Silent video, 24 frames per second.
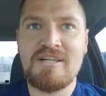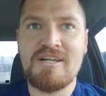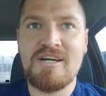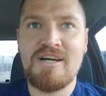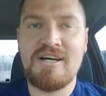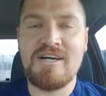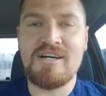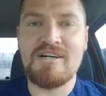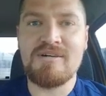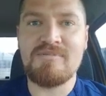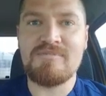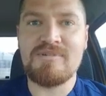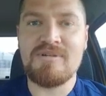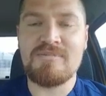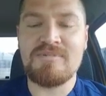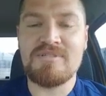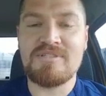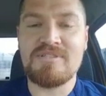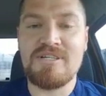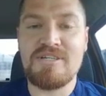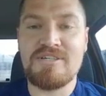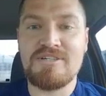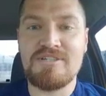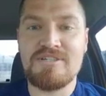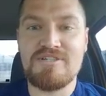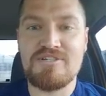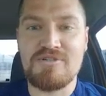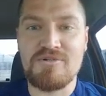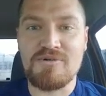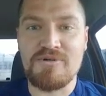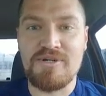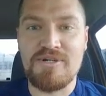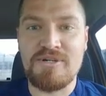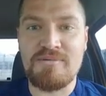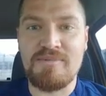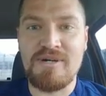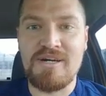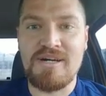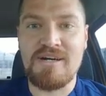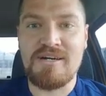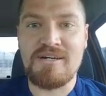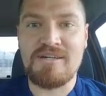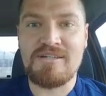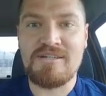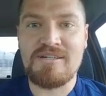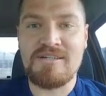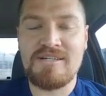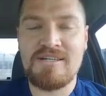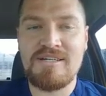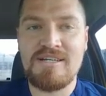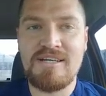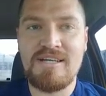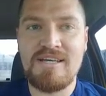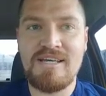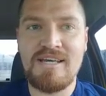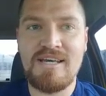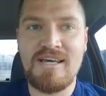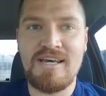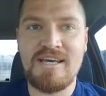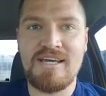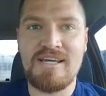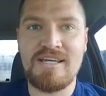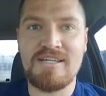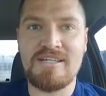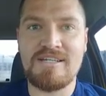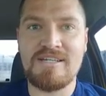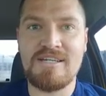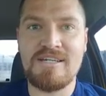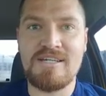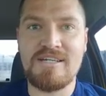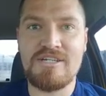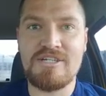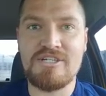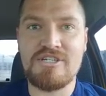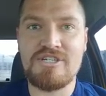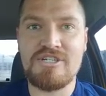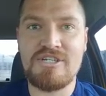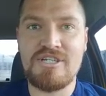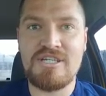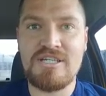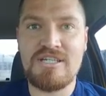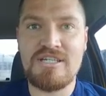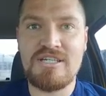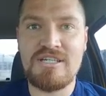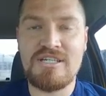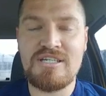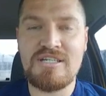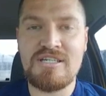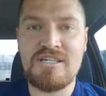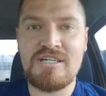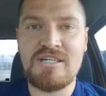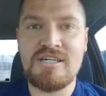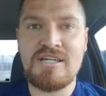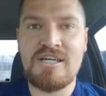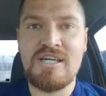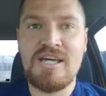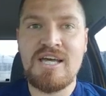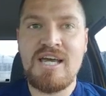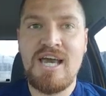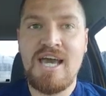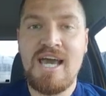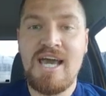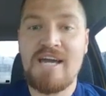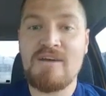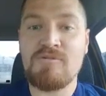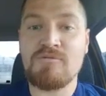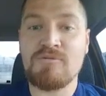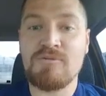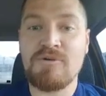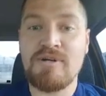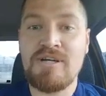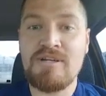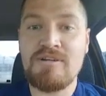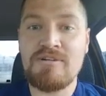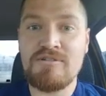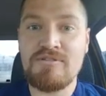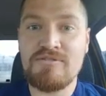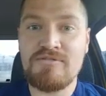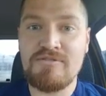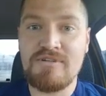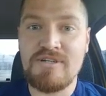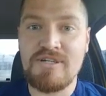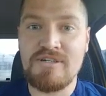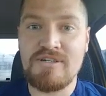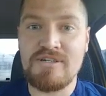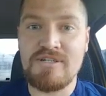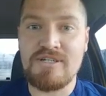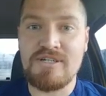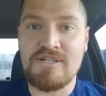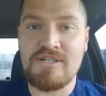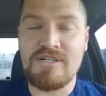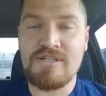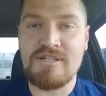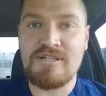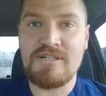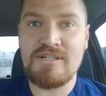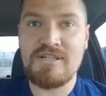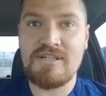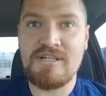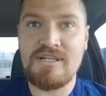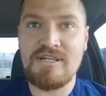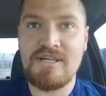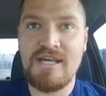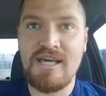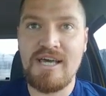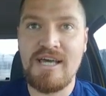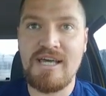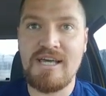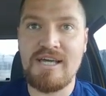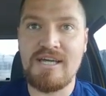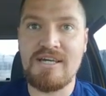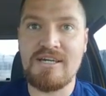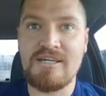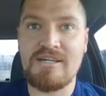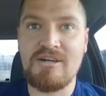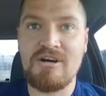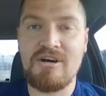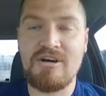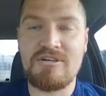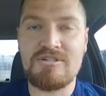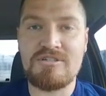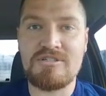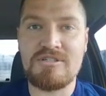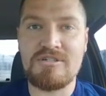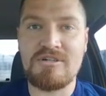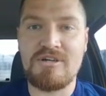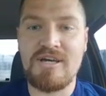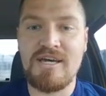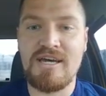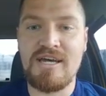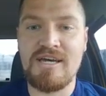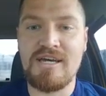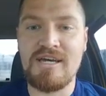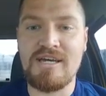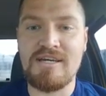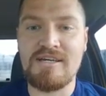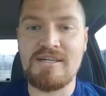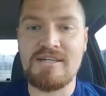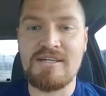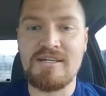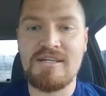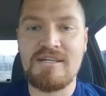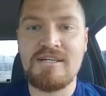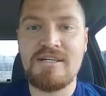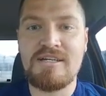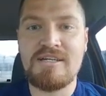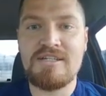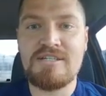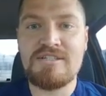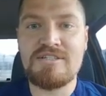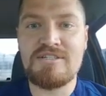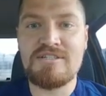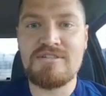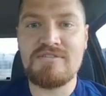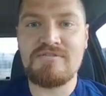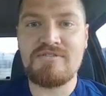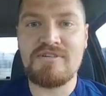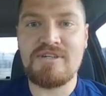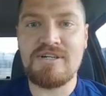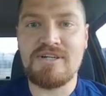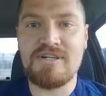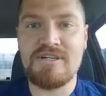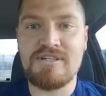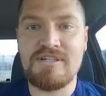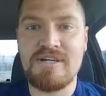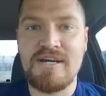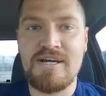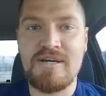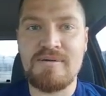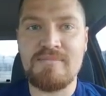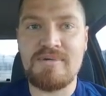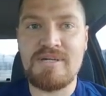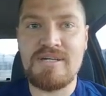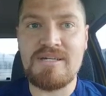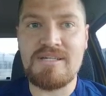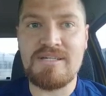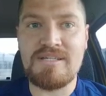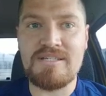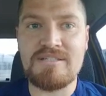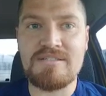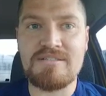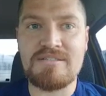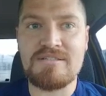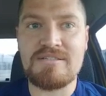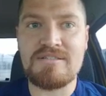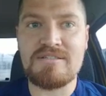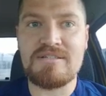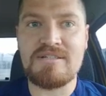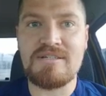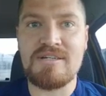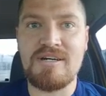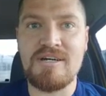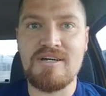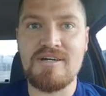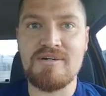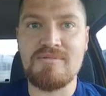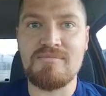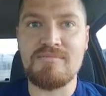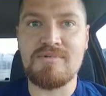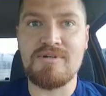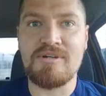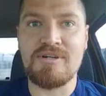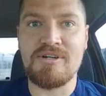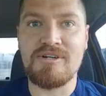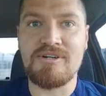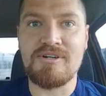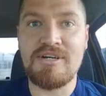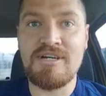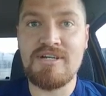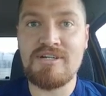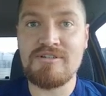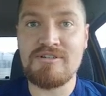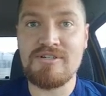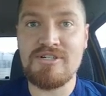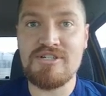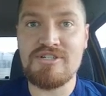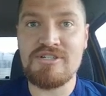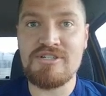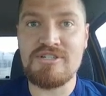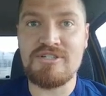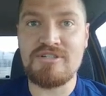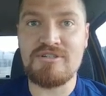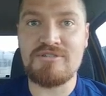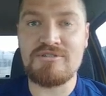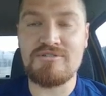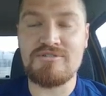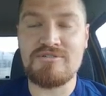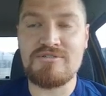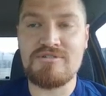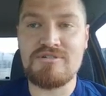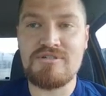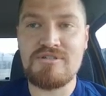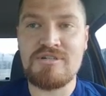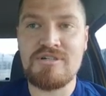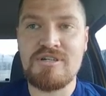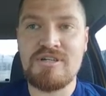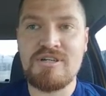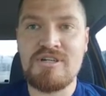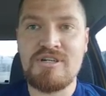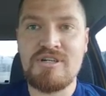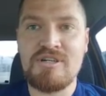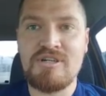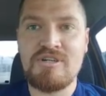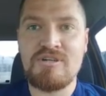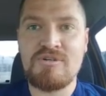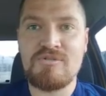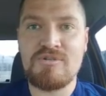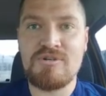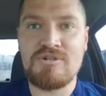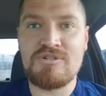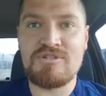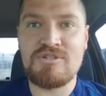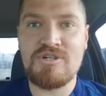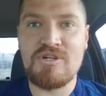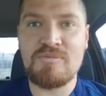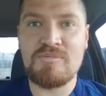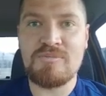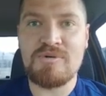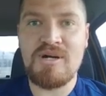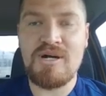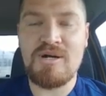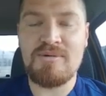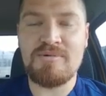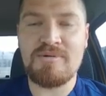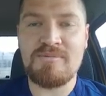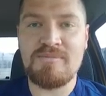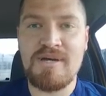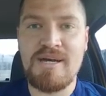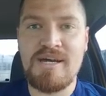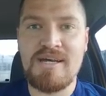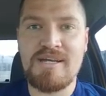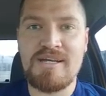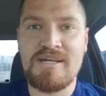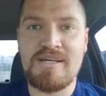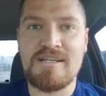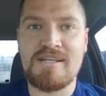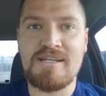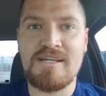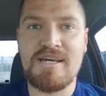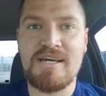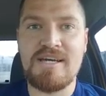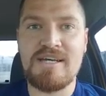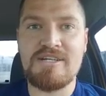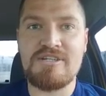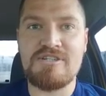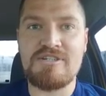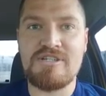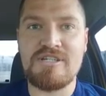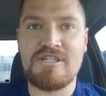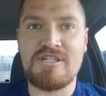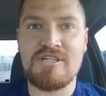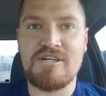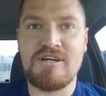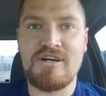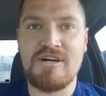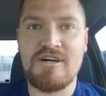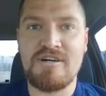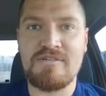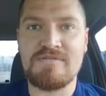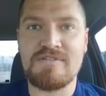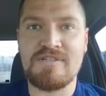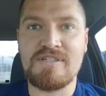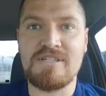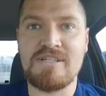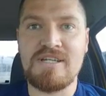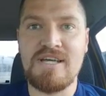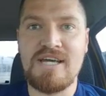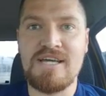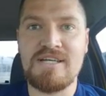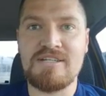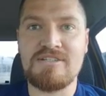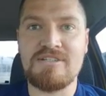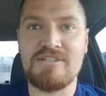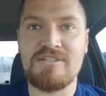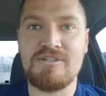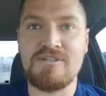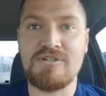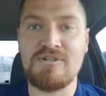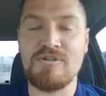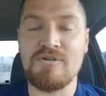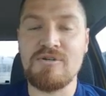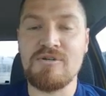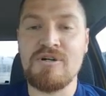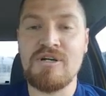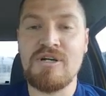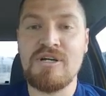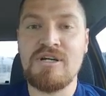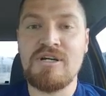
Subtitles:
I'm going to tell you a story about. And she had renal failure and also had severe diabetes. Her renal issues were so problematic that she often had to do